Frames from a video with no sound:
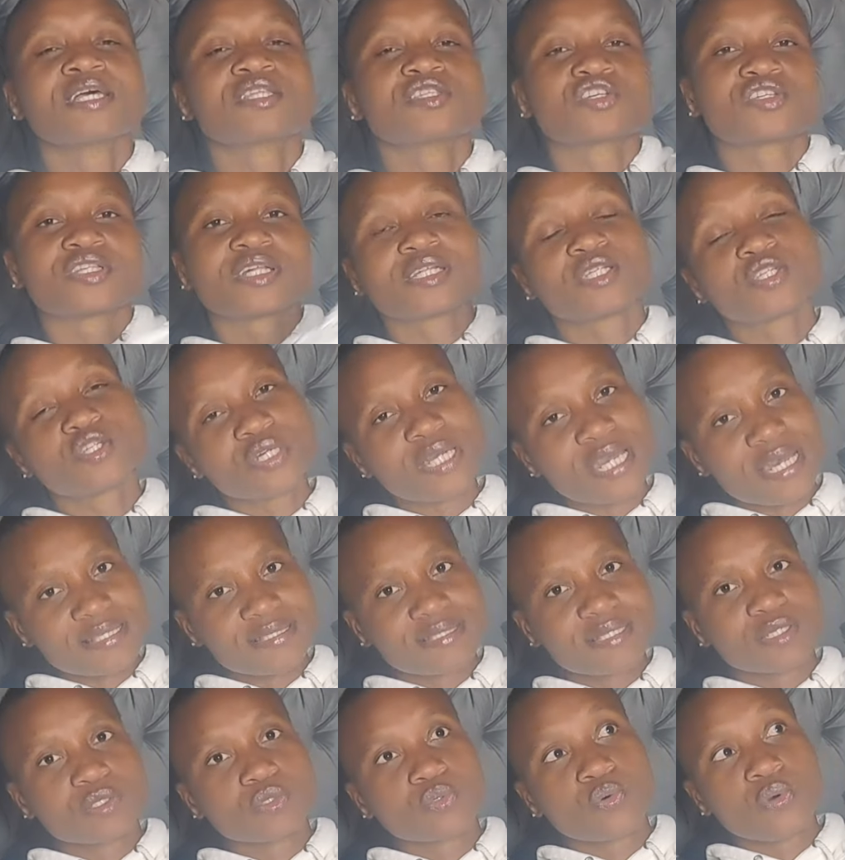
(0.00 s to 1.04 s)
so that you guys
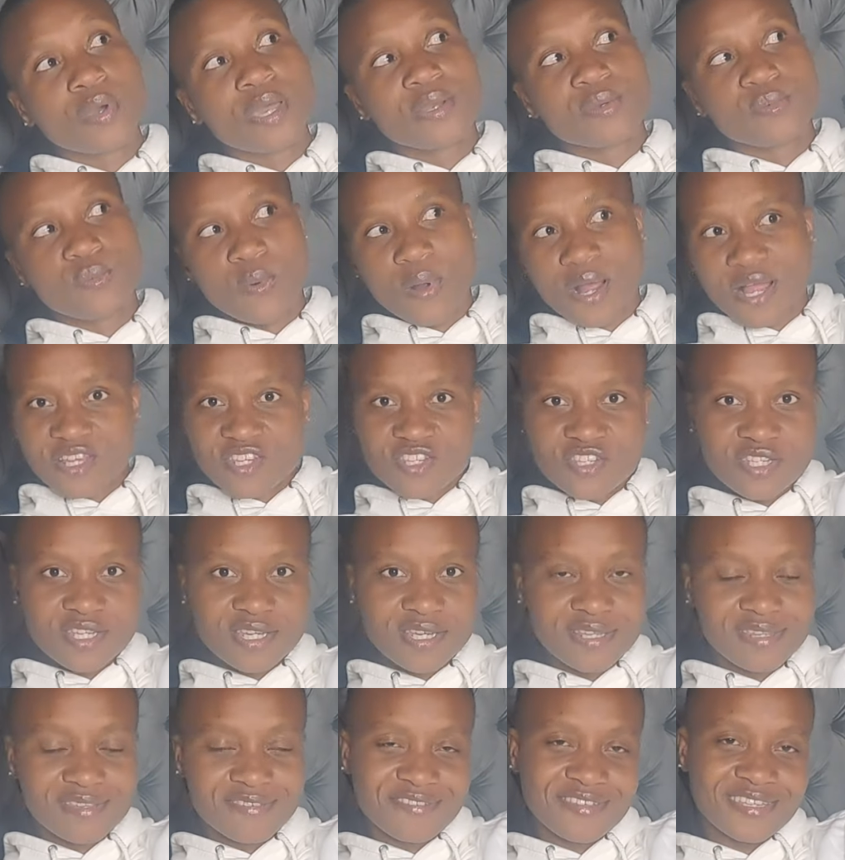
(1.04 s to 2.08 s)
can go and watch
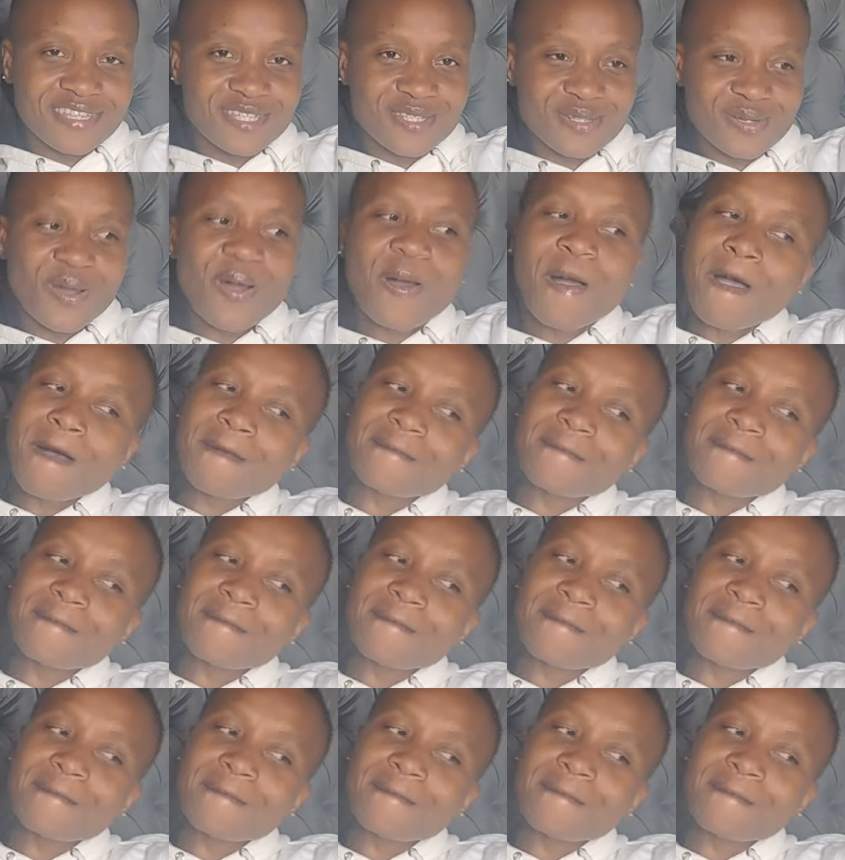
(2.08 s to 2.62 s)
the video.